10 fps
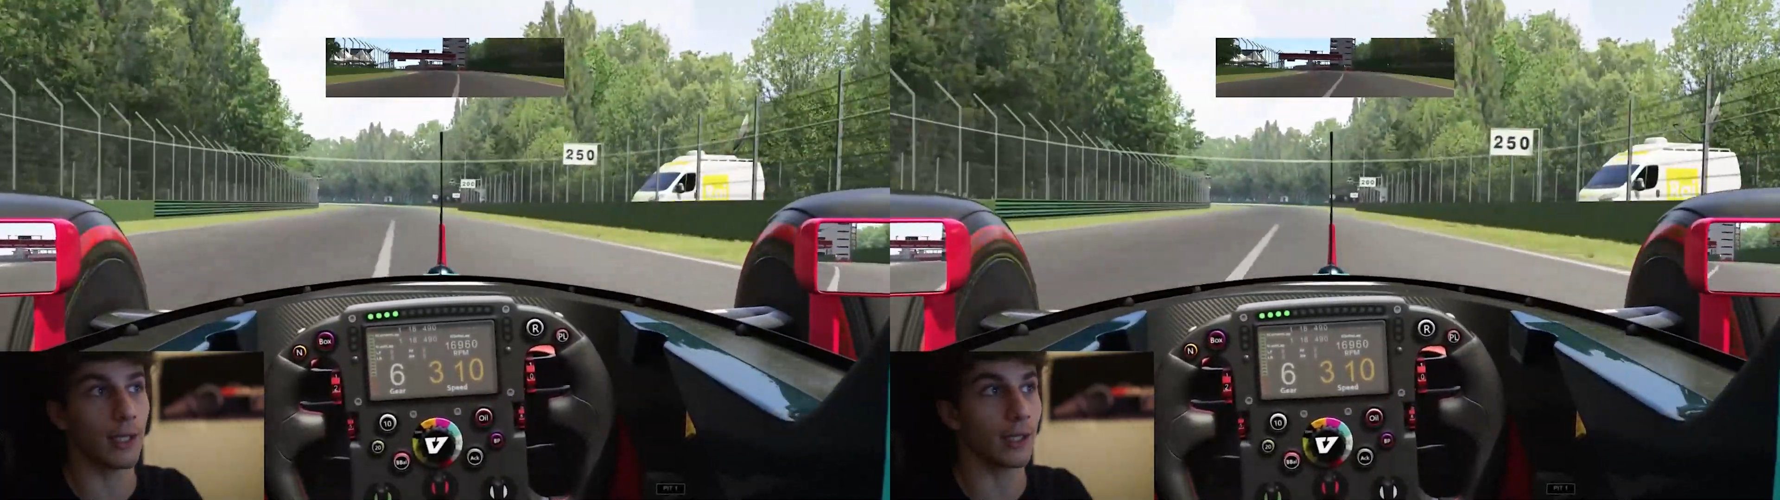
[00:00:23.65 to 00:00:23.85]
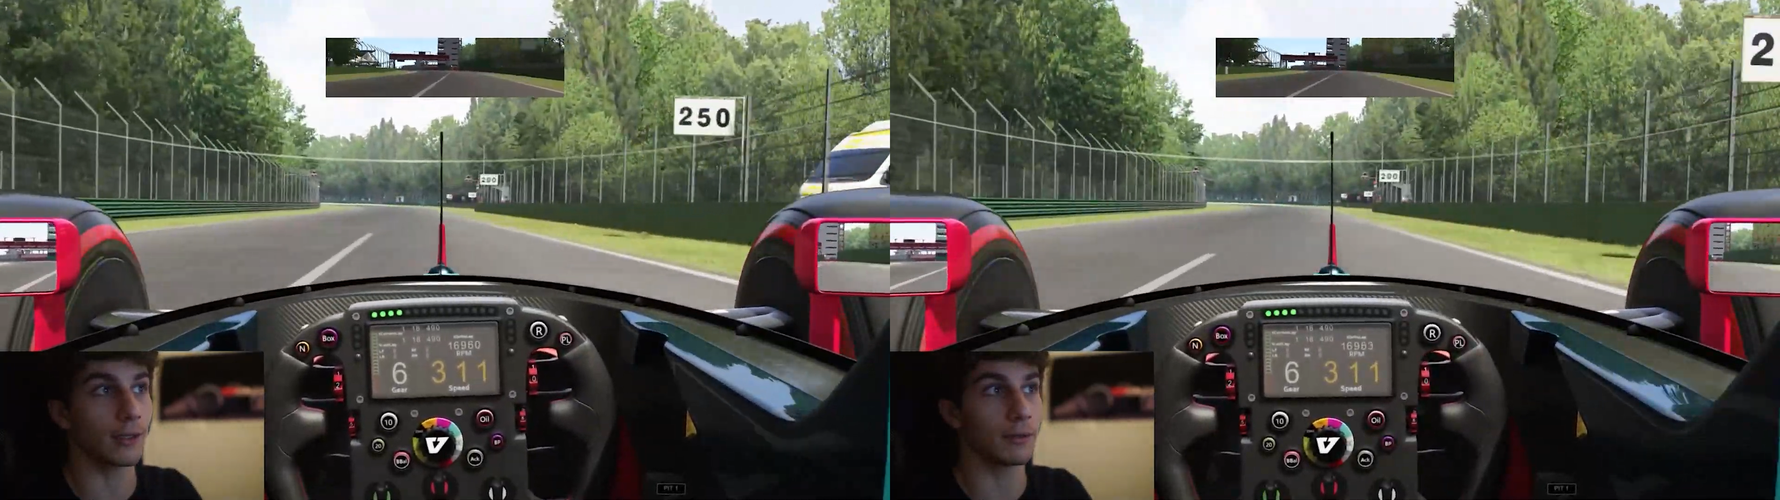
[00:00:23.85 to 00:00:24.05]

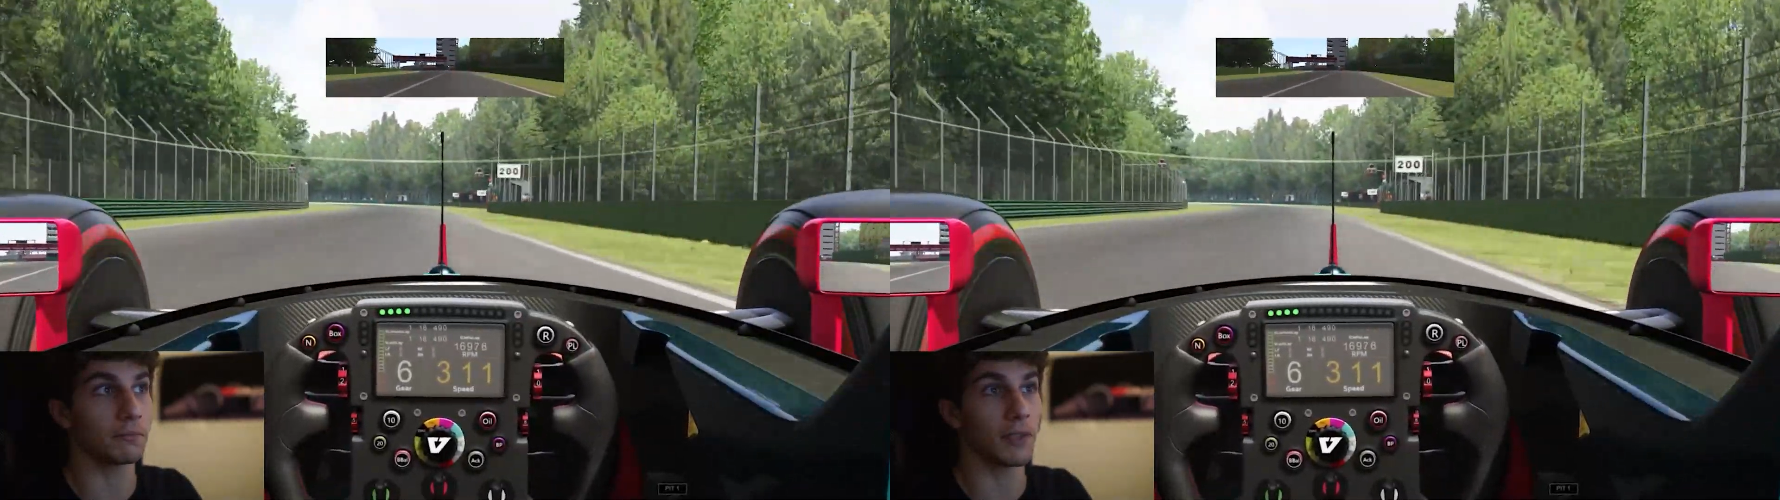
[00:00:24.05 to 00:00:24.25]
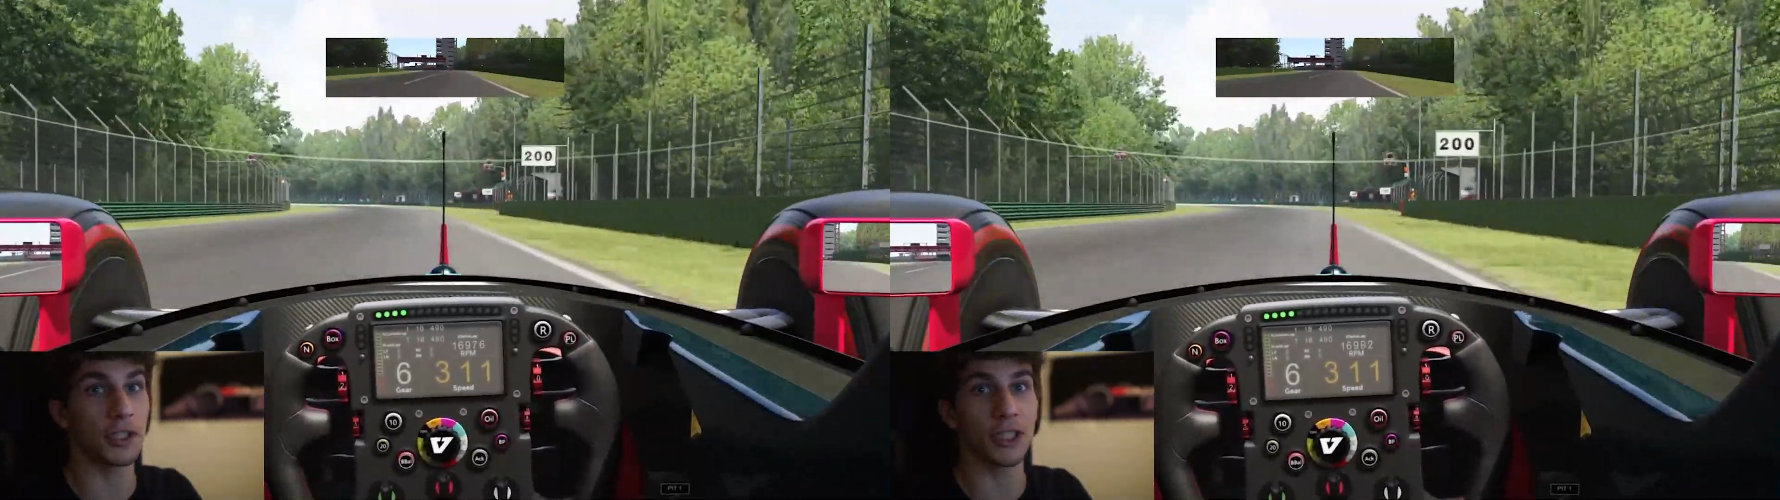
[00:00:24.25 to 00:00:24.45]
like
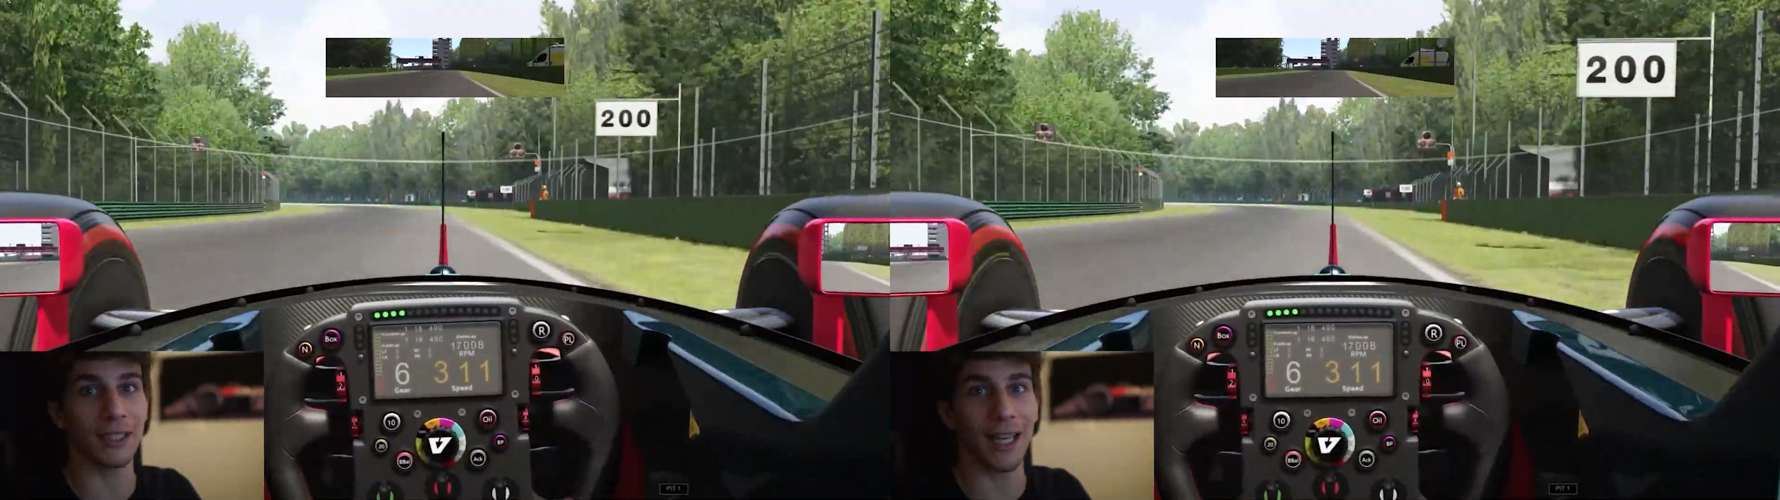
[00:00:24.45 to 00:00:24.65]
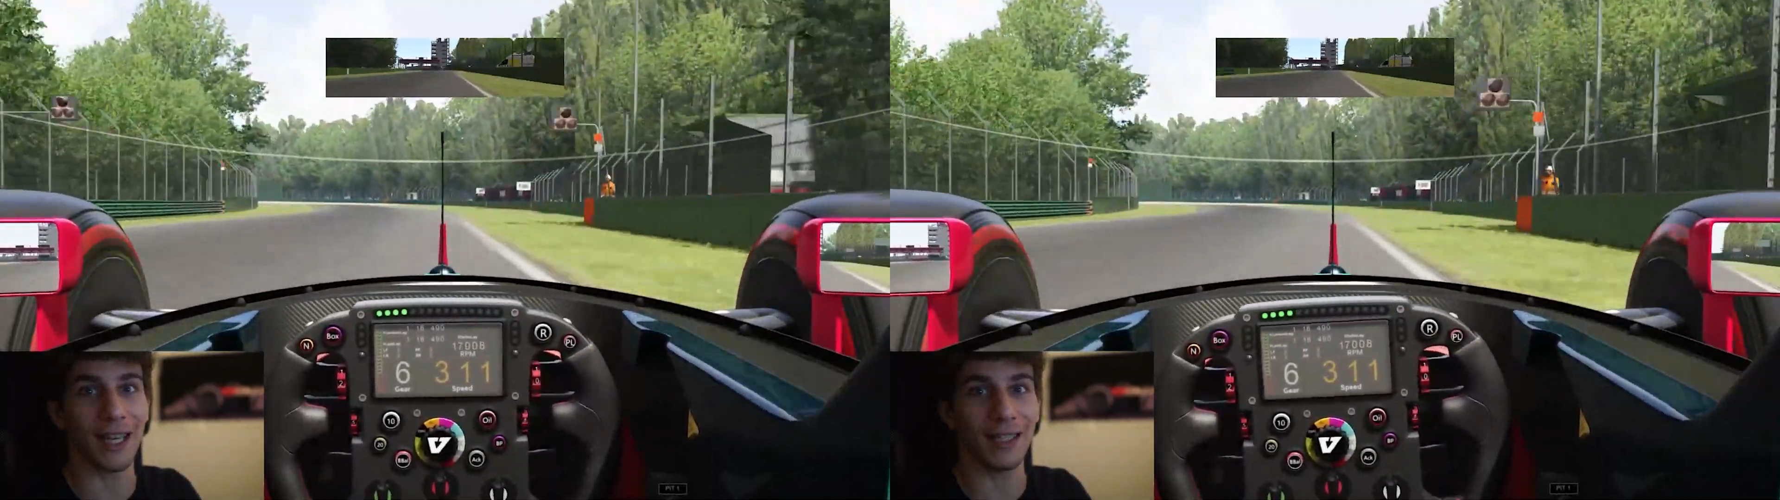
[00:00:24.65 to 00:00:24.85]

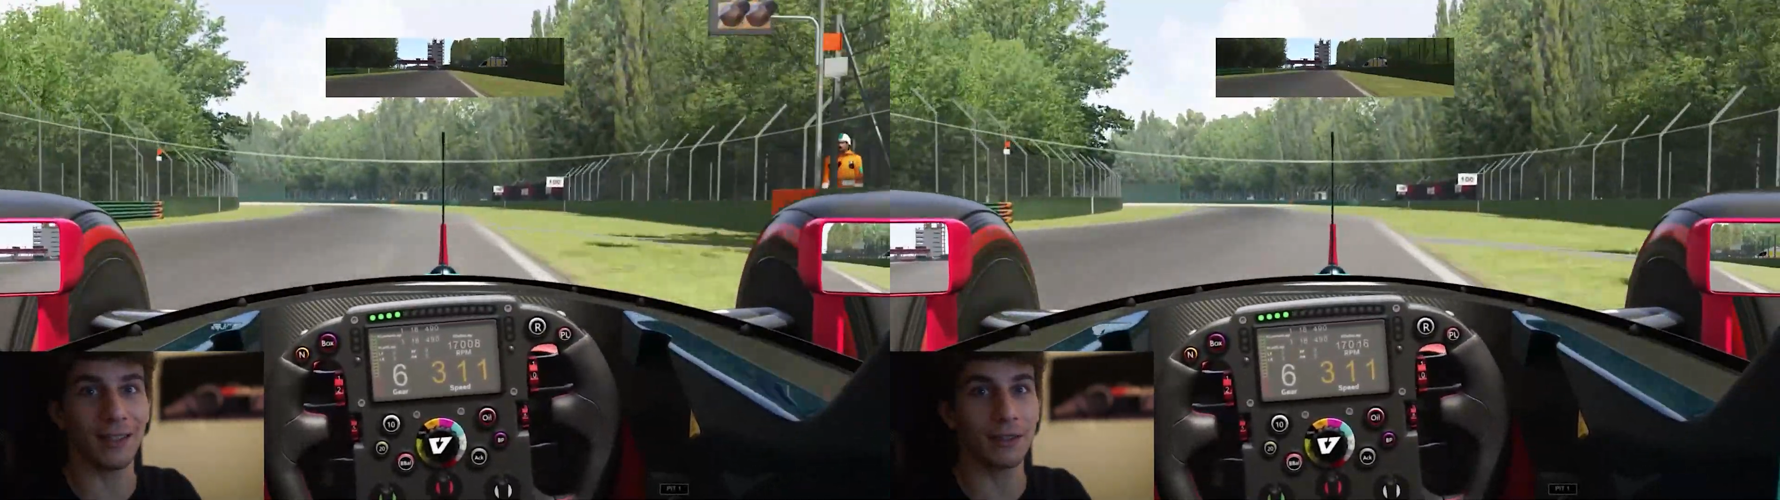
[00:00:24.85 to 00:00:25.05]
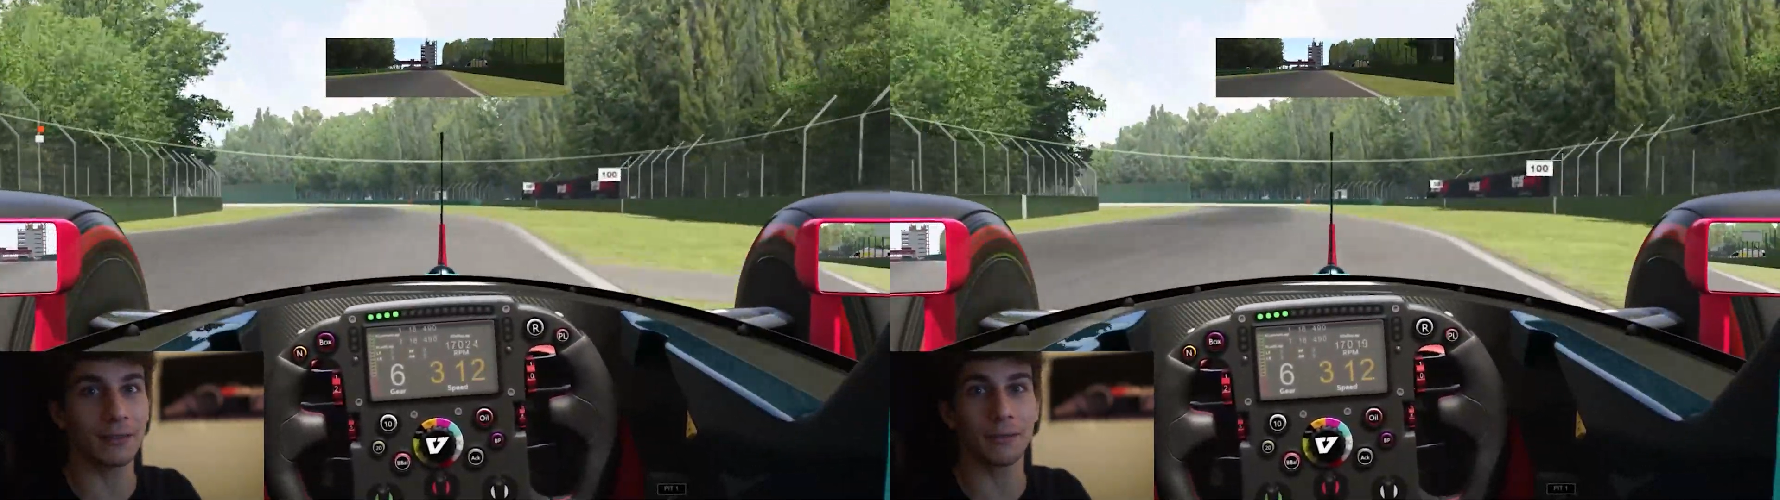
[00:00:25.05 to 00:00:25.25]
chicane.